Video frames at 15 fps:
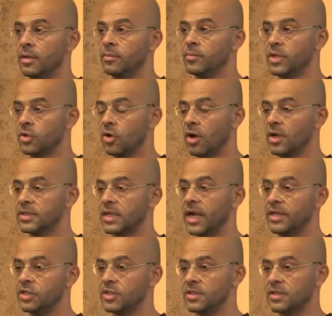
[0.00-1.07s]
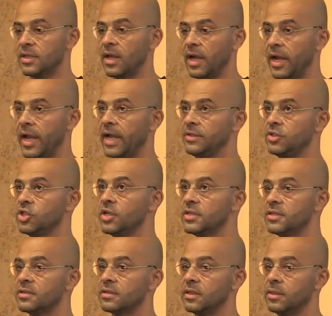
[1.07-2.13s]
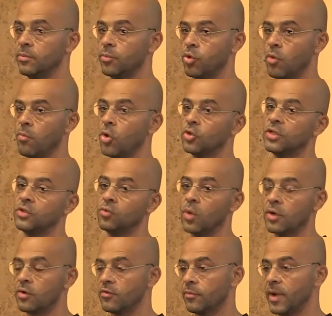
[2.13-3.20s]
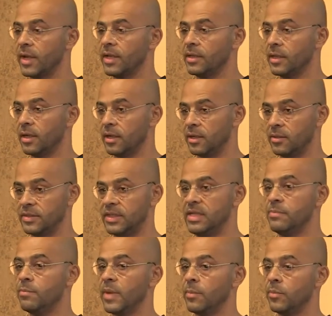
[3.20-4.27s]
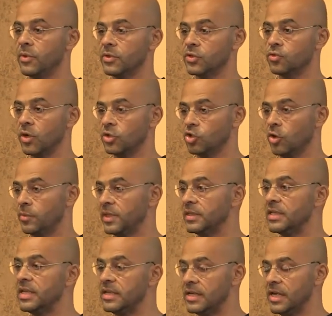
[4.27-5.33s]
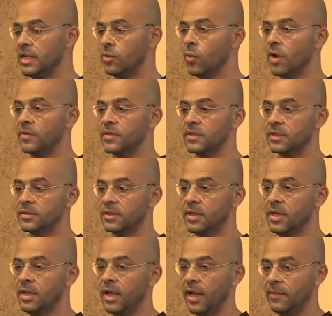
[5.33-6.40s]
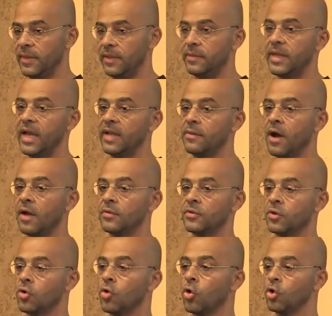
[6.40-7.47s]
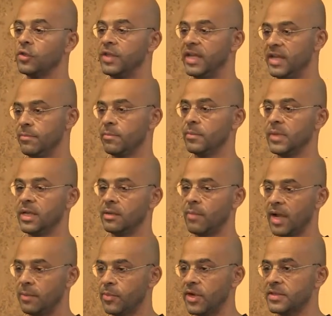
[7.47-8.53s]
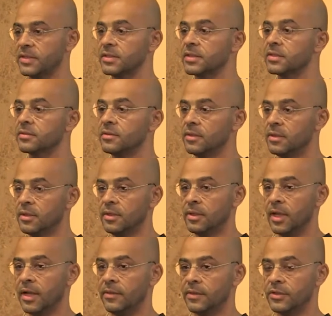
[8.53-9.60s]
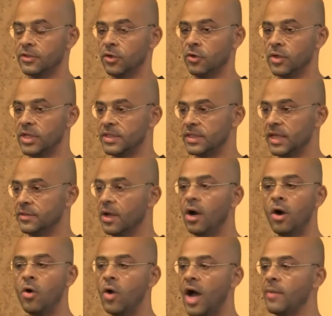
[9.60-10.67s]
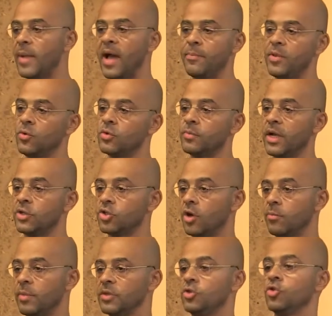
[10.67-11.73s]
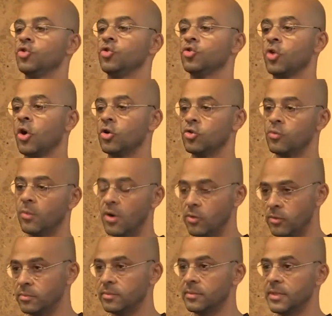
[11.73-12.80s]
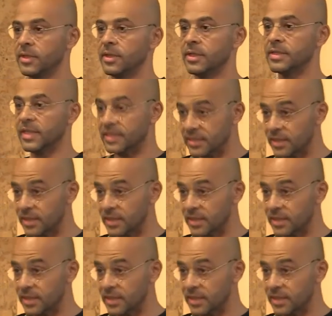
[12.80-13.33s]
because I had just promoted one of my team members to a job that he really wanted, and then the headhunter called him in my presence. And so he said, oh, I'm happy with my job, but you should talk to Mo. It's as